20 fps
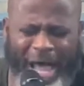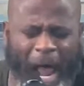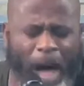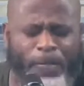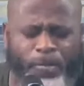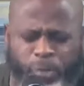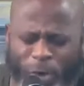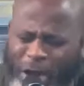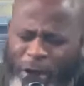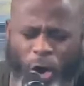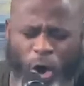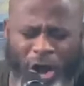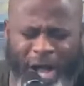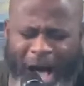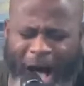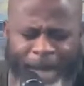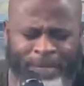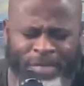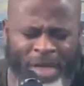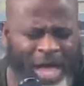I pray, Lord
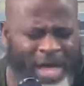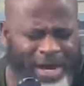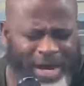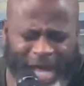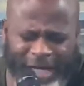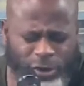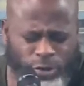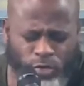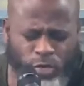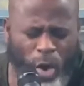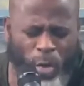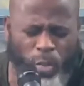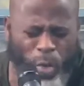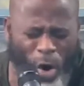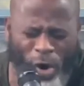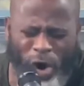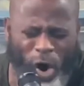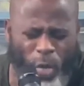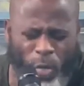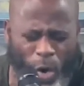God, that you will
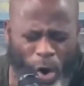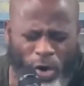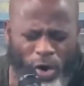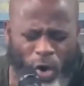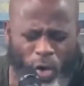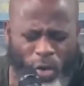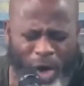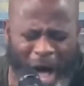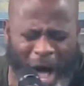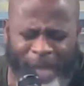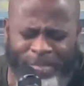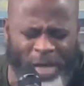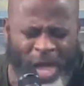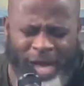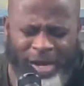work a work, oh God,